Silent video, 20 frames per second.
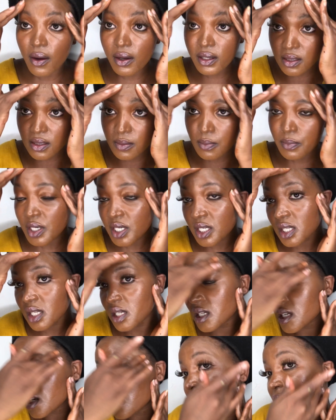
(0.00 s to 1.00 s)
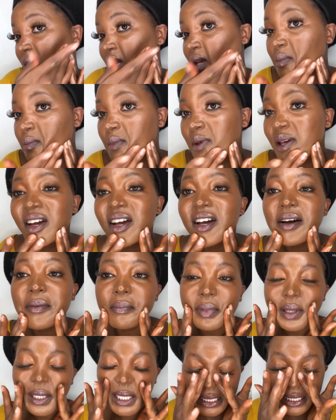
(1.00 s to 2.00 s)
it's breaking down my makeup.
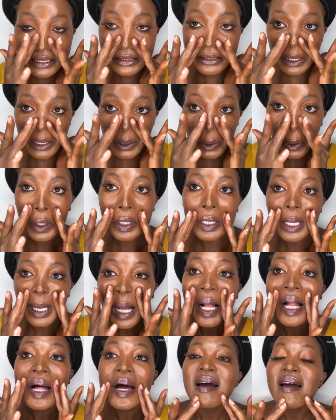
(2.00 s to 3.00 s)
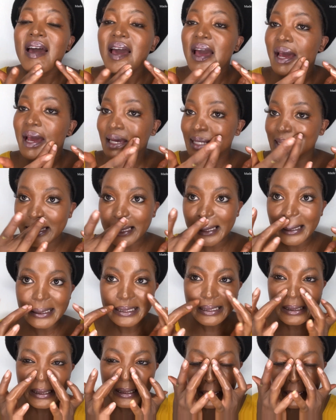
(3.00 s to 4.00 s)
That's the whole
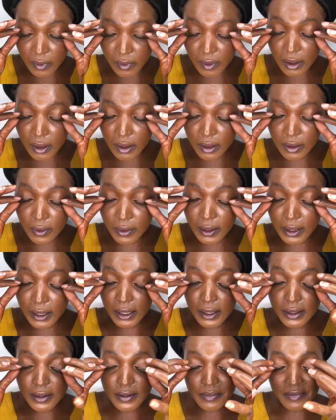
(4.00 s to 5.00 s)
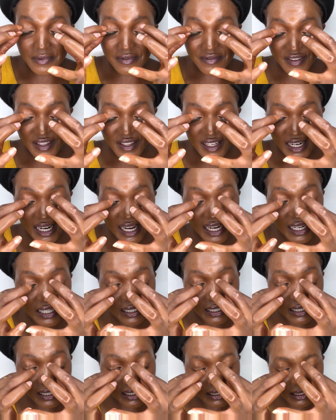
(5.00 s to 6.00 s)
essence. And now I can remove the
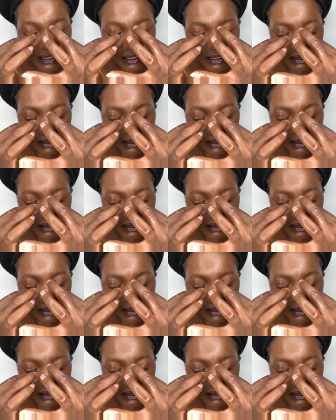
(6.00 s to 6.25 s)
lashes.